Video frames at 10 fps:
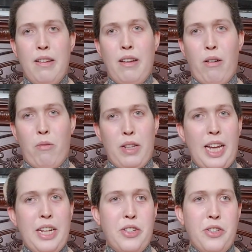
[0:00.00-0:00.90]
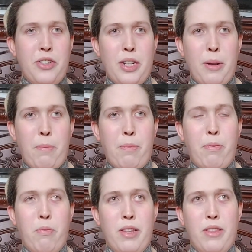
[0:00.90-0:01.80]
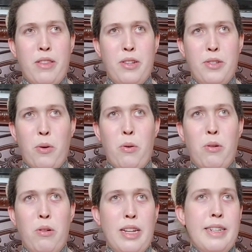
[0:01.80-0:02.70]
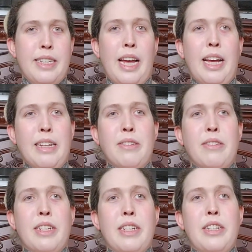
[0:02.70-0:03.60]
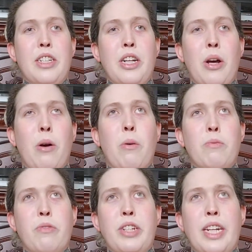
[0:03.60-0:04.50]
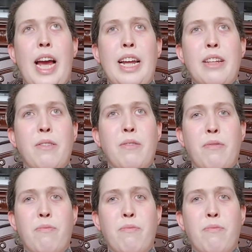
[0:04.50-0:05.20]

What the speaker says: a relationship with Joel and Tess, and, you know, she kind of